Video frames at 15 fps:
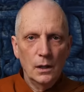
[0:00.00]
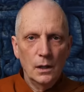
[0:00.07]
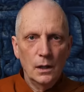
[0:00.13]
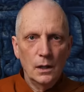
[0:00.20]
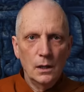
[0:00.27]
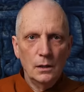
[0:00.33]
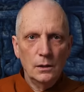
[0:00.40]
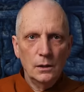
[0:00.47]

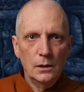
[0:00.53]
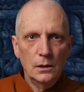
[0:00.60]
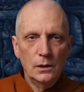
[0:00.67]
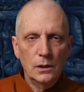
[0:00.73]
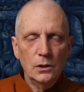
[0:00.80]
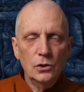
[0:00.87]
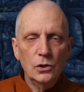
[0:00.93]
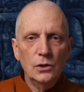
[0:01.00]
uh, the
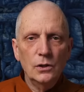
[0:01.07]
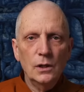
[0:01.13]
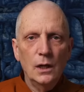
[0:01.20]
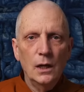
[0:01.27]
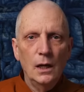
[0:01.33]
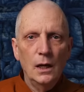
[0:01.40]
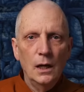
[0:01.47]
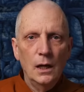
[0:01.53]
distinctions.
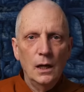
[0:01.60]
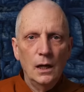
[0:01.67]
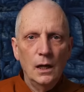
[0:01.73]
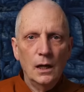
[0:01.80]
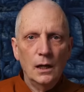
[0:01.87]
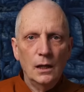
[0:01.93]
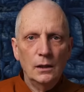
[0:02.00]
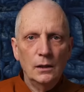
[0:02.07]

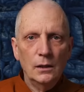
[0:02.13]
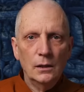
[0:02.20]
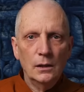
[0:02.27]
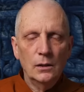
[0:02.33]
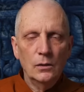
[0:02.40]
And